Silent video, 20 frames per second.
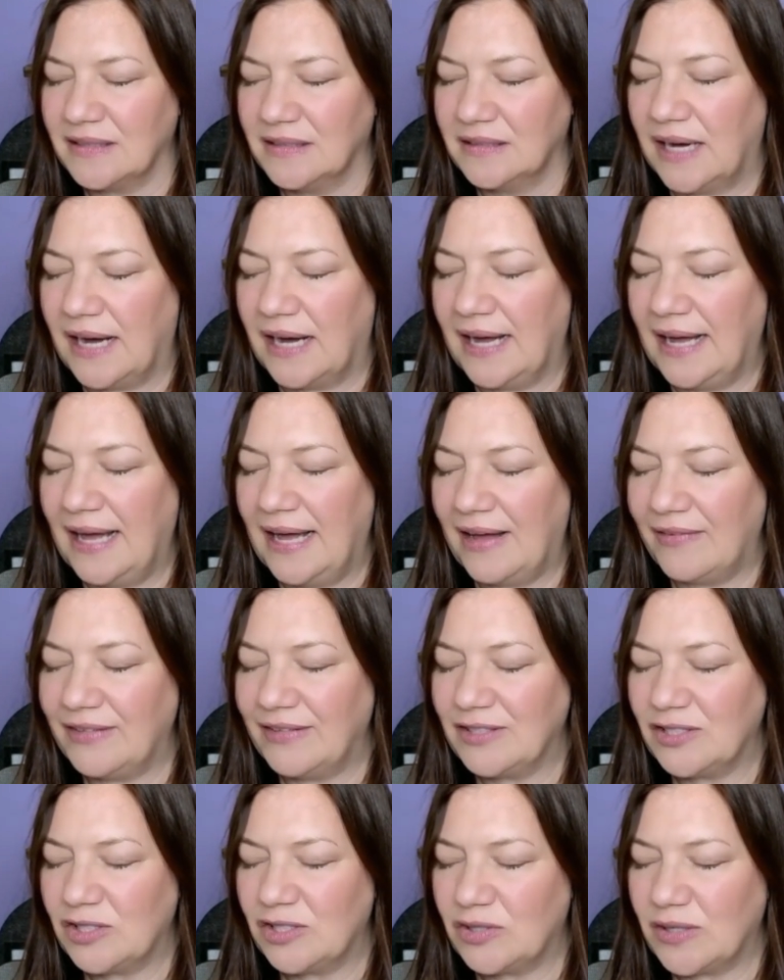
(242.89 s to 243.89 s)
I have
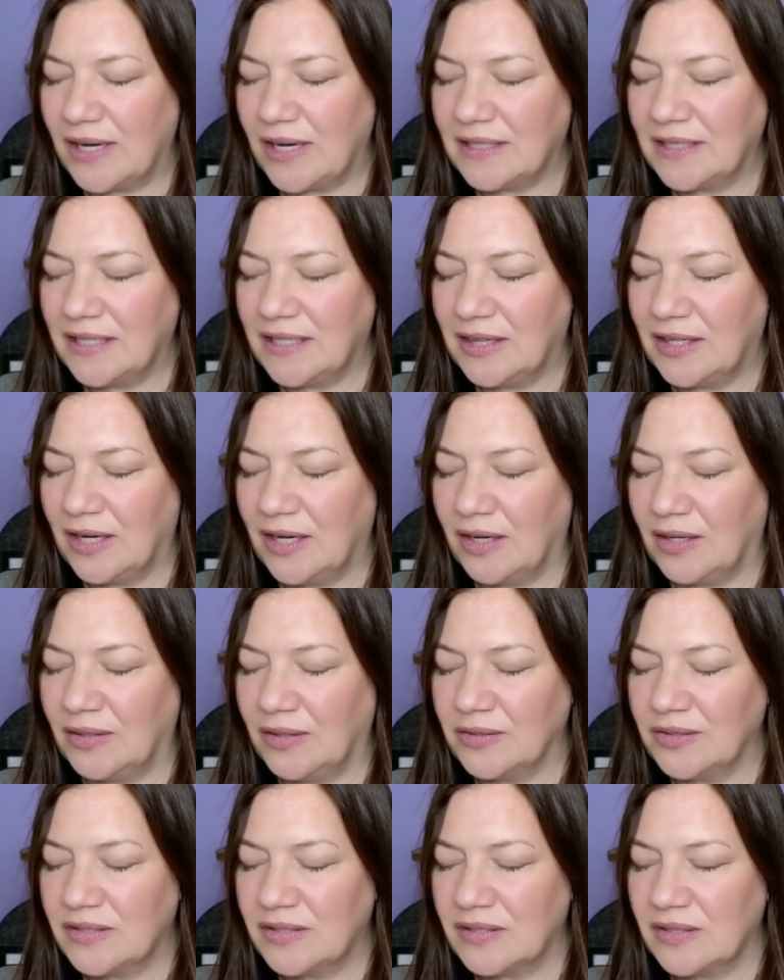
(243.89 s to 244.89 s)
instructed
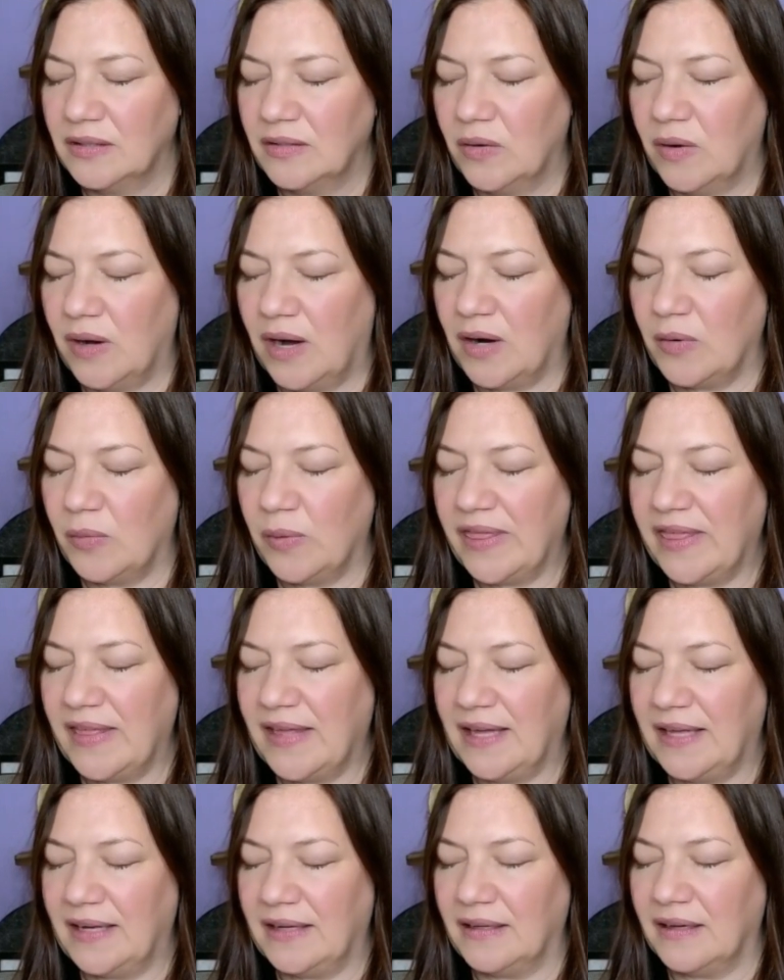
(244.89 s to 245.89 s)
those who are
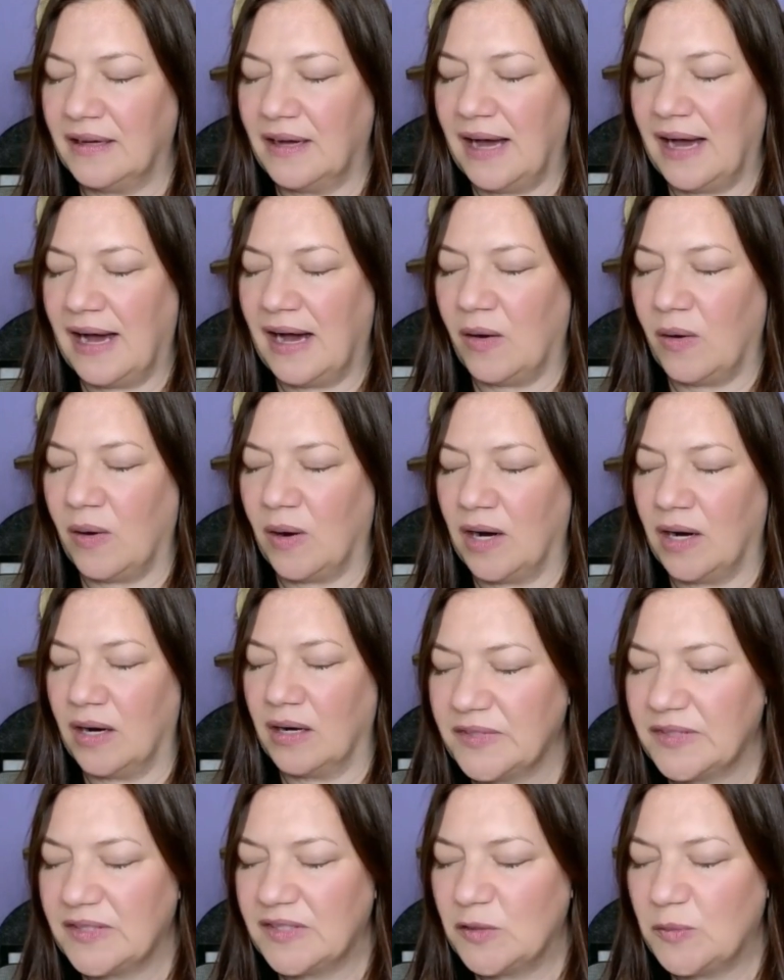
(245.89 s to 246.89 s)
within our
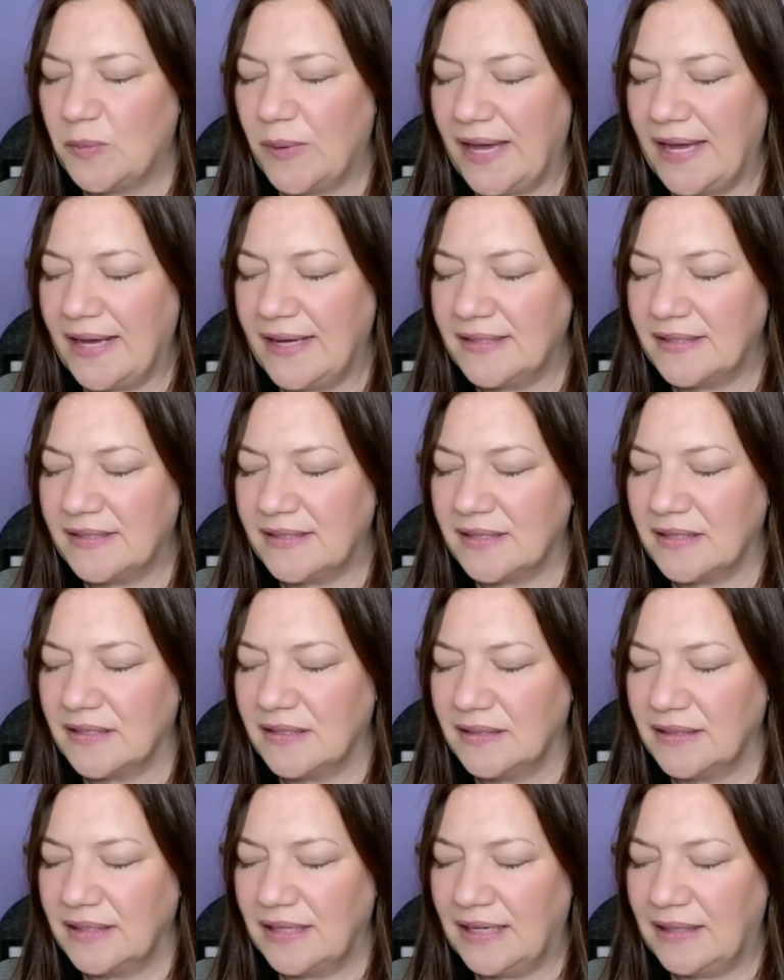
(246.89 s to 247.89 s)
space
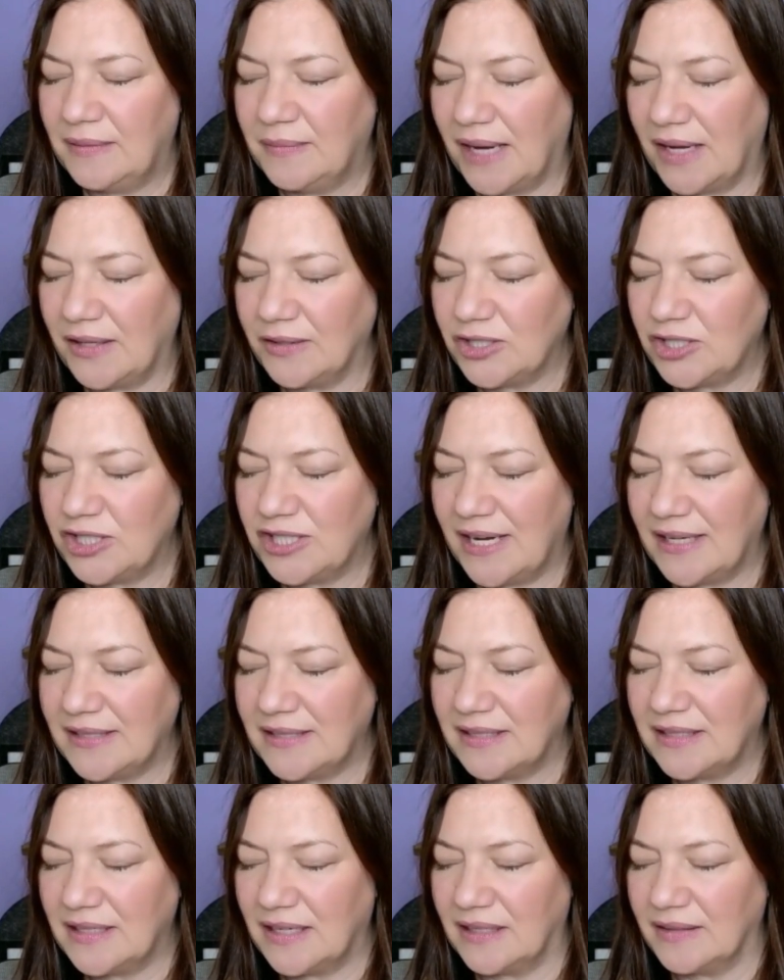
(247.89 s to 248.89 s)
in Mount
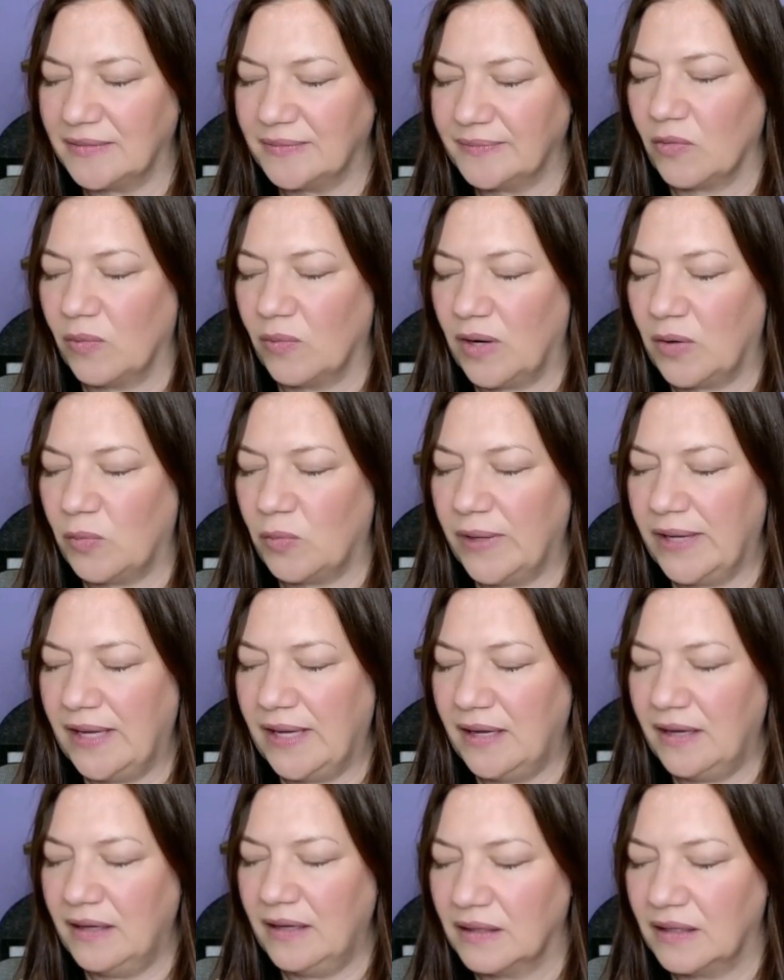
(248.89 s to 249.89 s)
Shasta, where
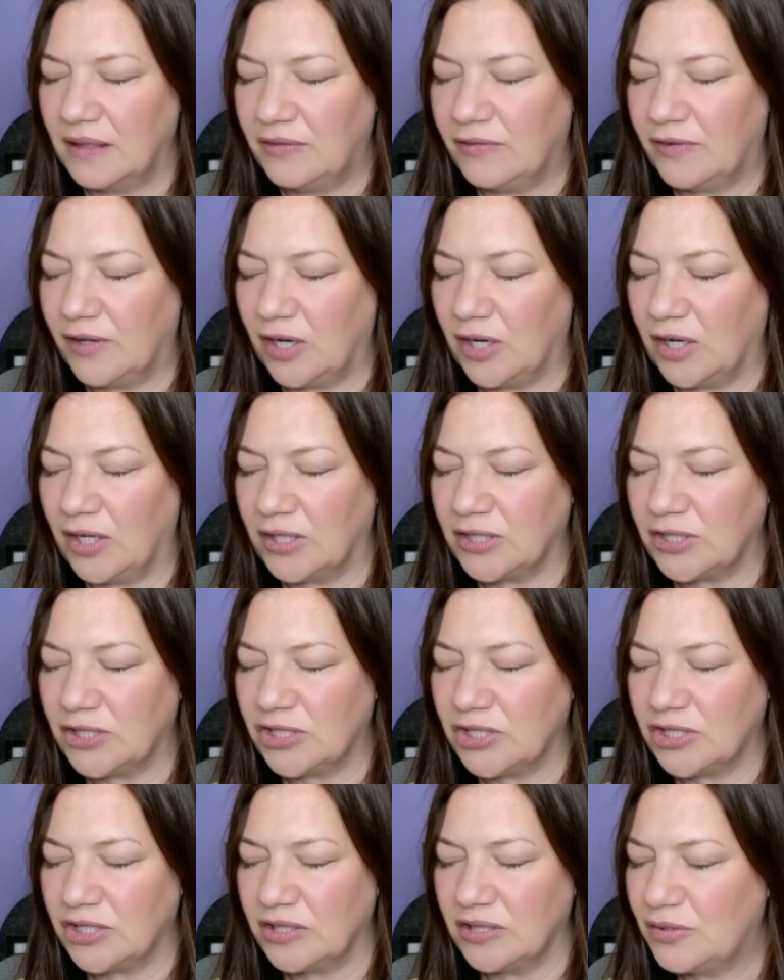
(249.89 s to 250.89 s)
we
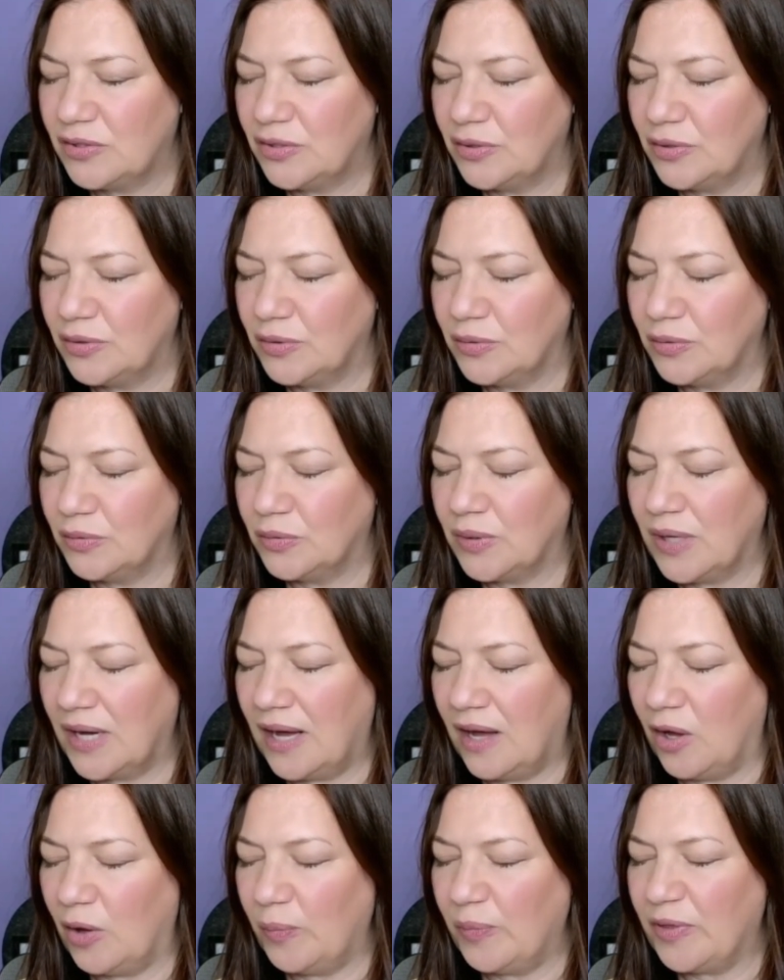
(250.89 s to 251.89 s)
converge to
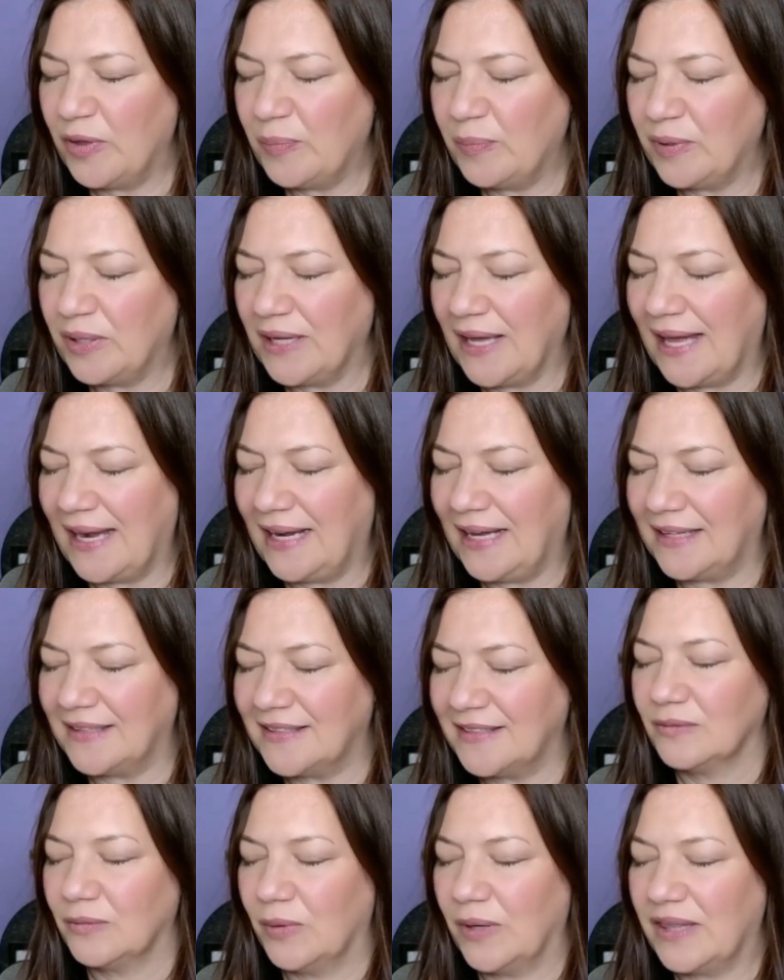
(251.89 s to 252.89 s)
help the planet
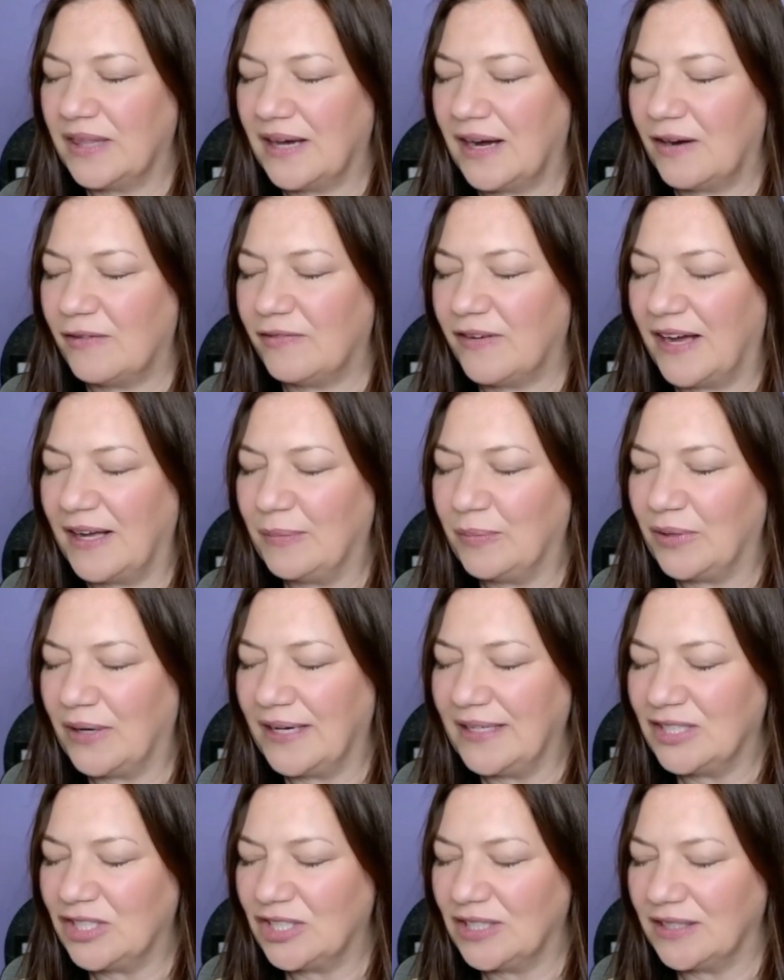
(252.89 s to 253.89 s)
with our
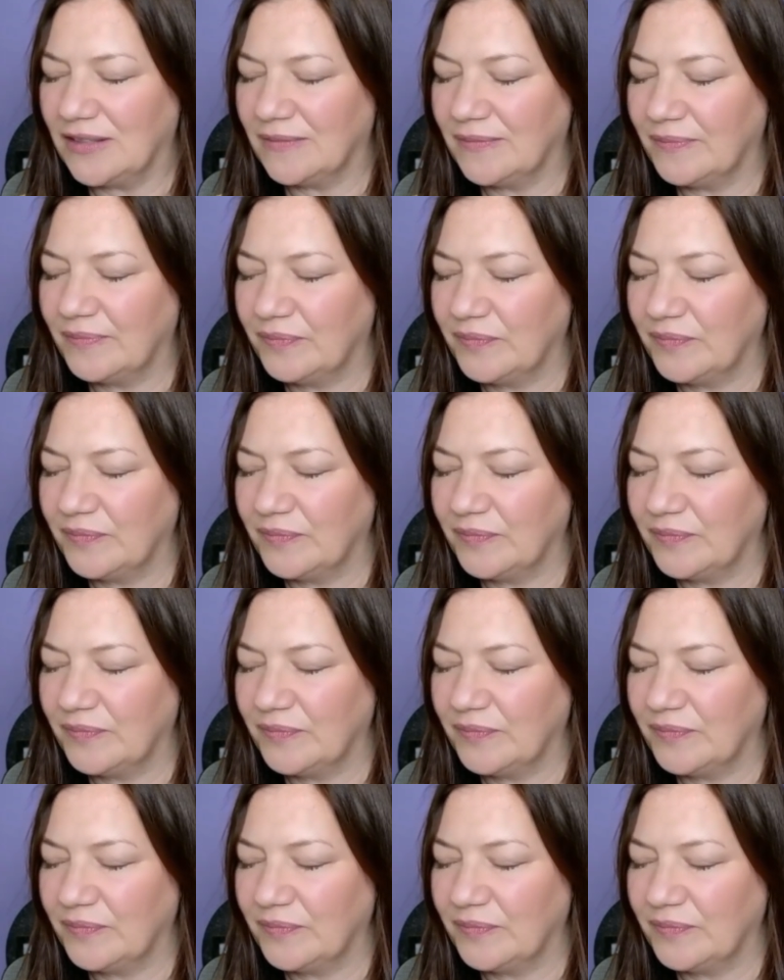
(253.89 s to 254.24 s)
vibration.